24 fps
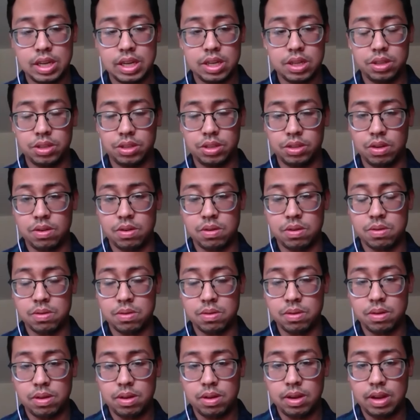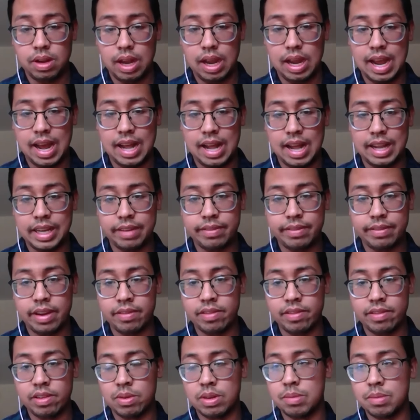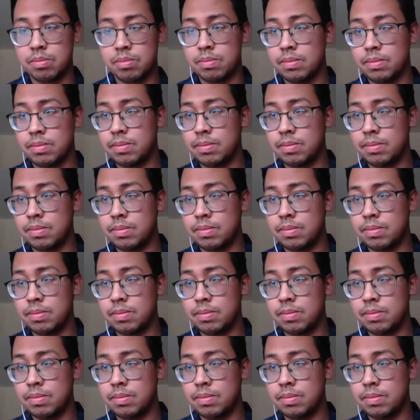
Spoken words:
So I'll give everyone